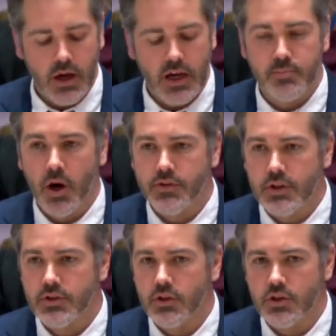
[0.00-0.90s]
as
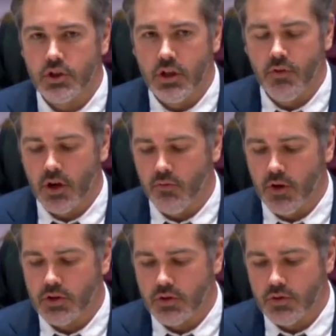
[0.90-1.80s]
parties to the Geneva
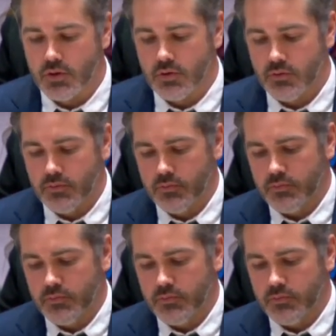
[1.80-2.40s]
Conventions.